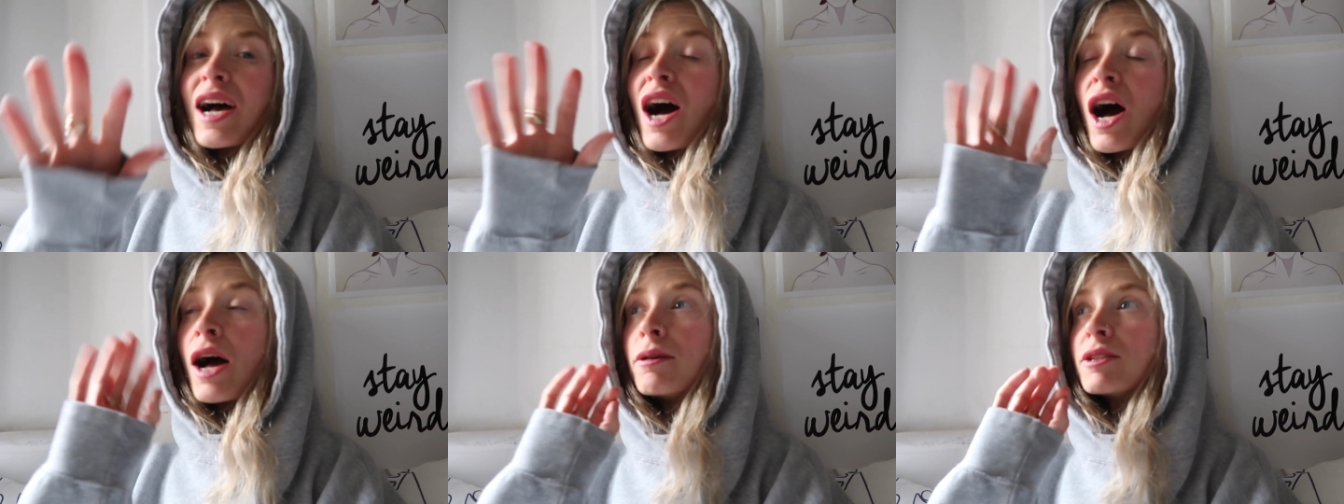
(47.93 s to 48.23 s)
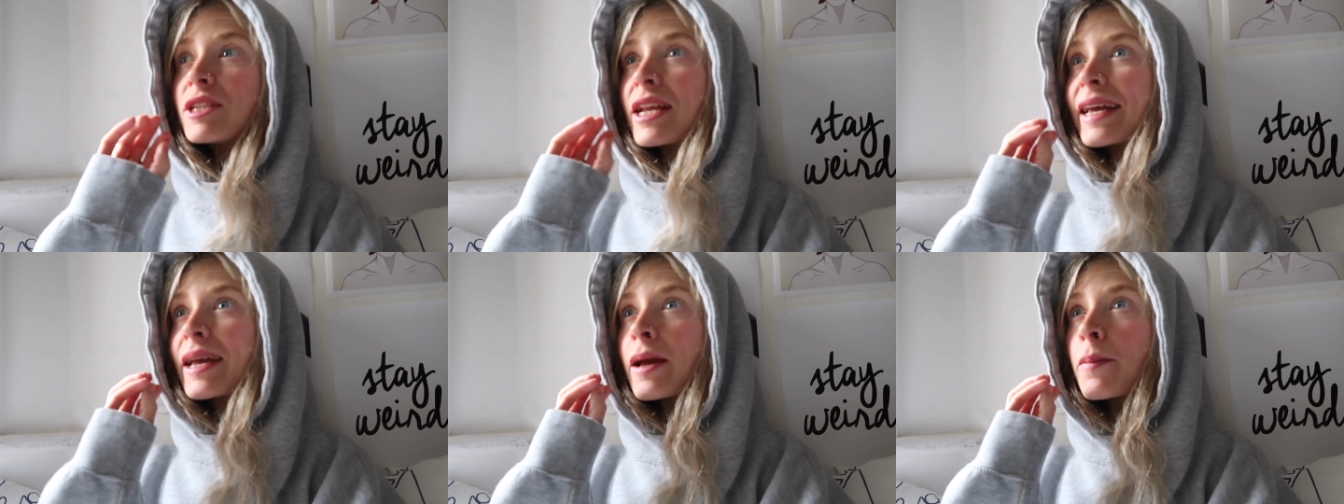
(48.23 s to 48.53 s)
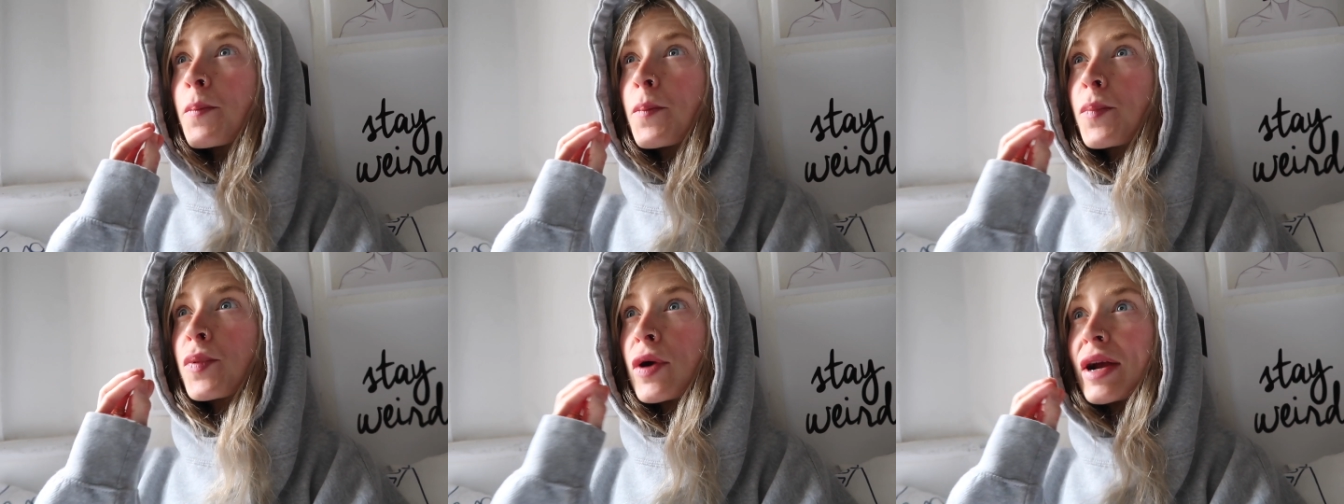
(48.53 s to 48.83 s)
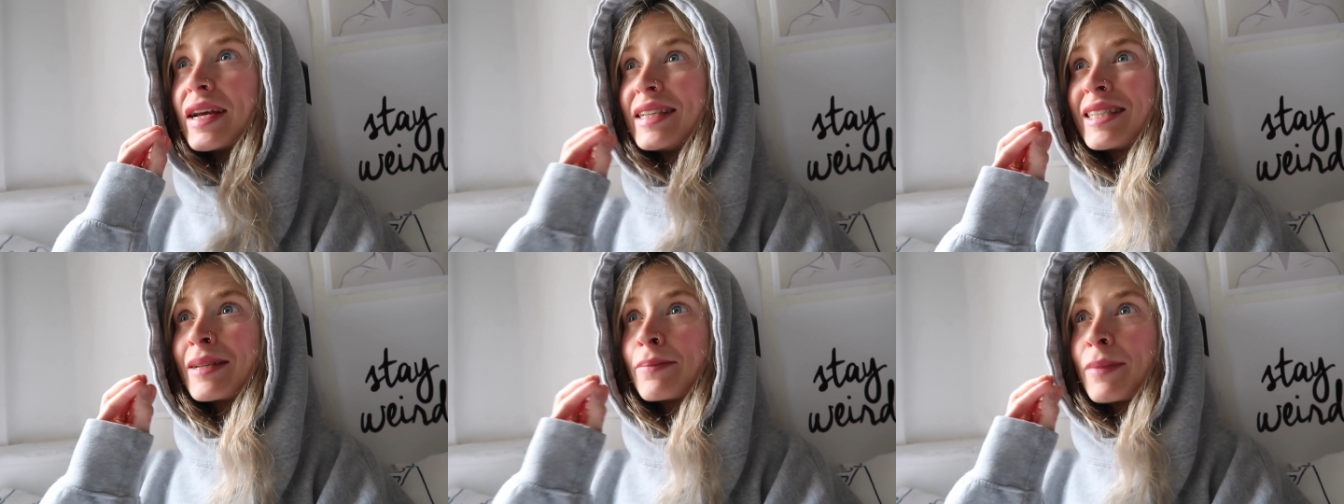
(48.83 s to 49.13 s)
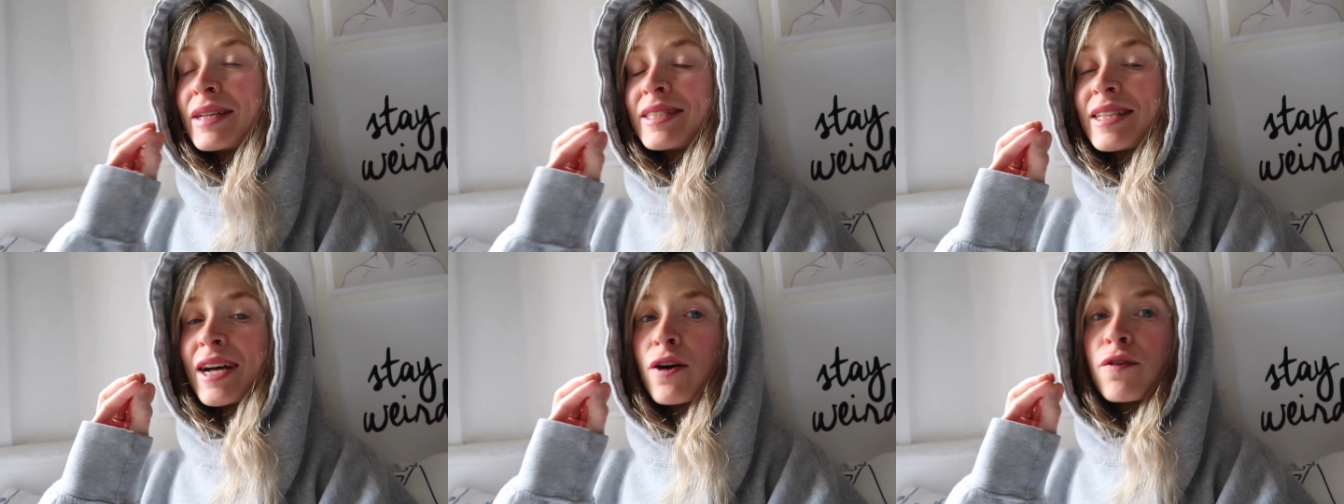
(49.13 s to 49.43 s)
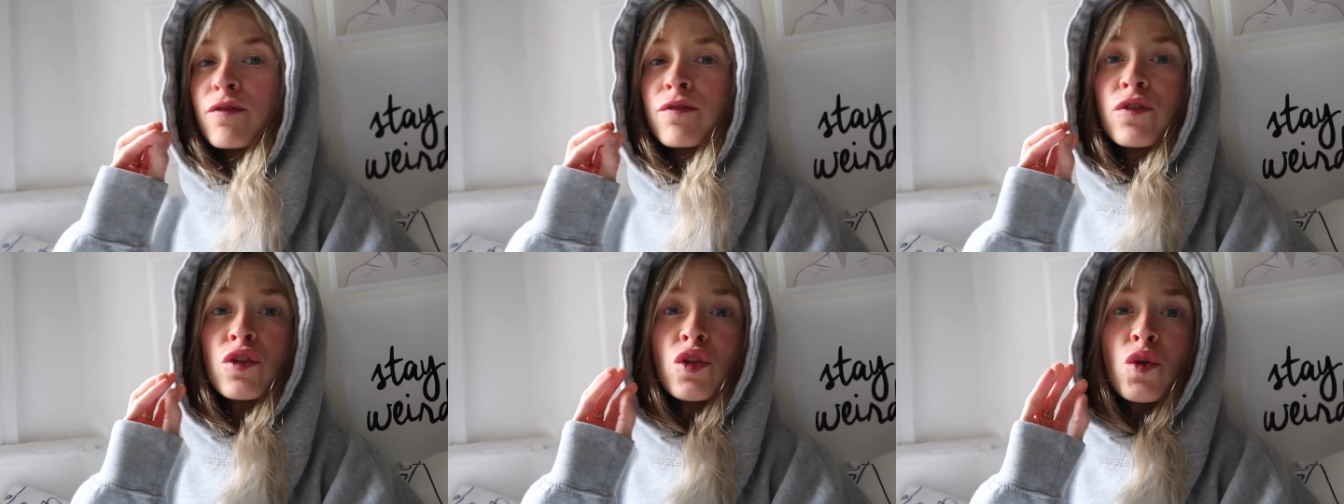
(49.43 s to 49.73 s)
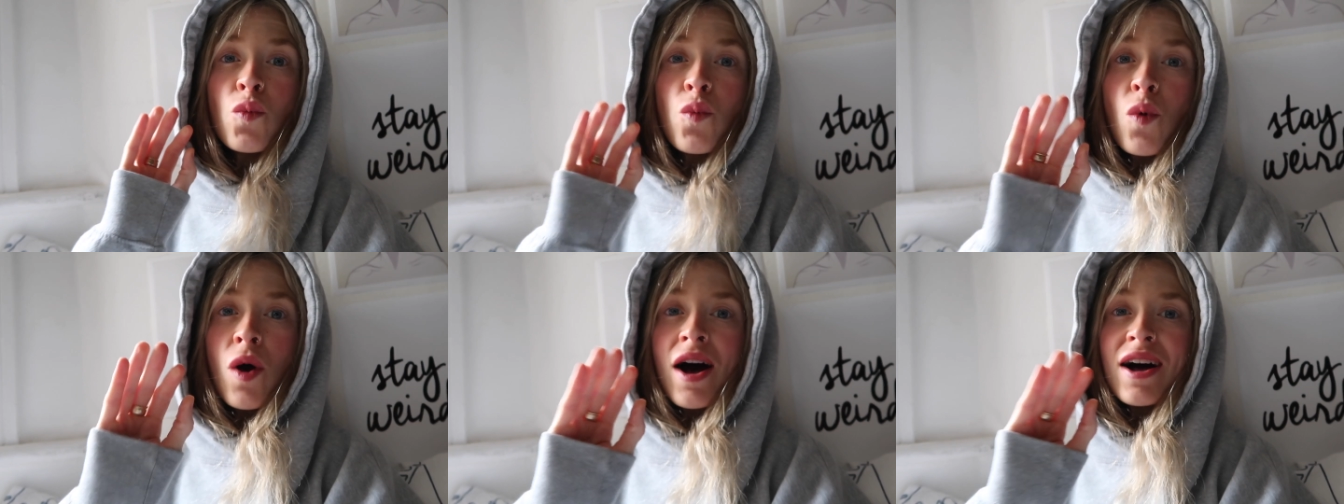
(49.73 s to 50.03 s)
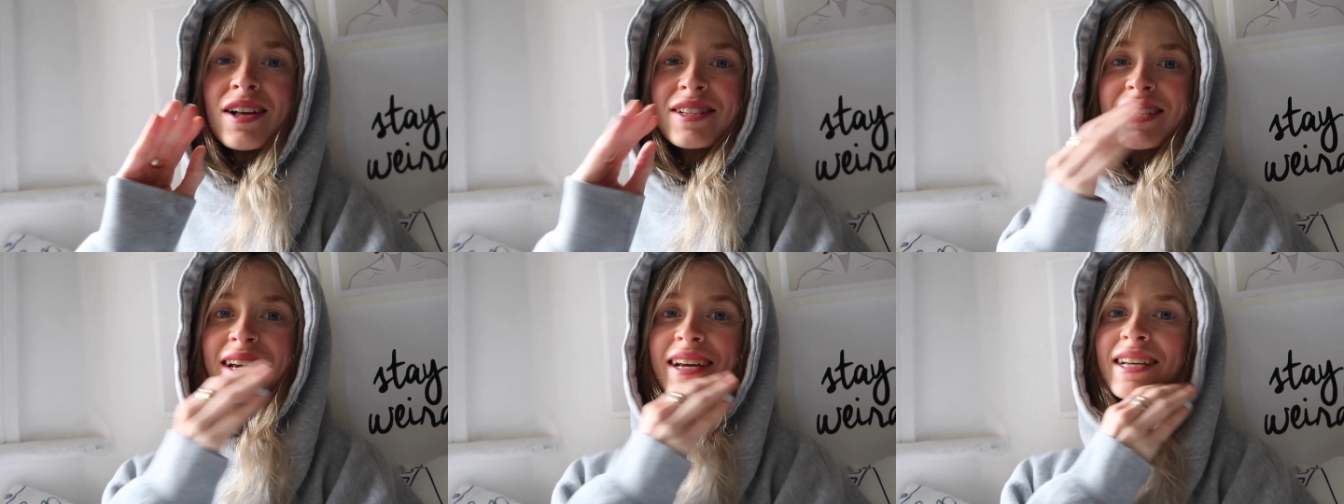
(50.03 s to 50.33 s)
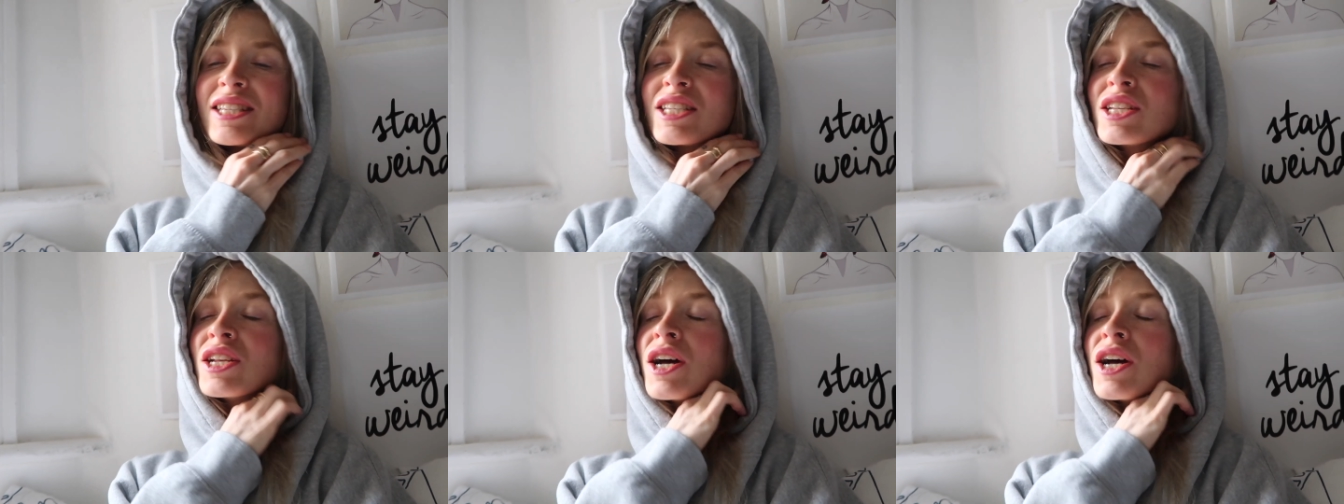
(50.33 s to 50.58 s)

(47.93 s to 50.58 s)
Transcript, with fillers: I was like bracing myself for the worst case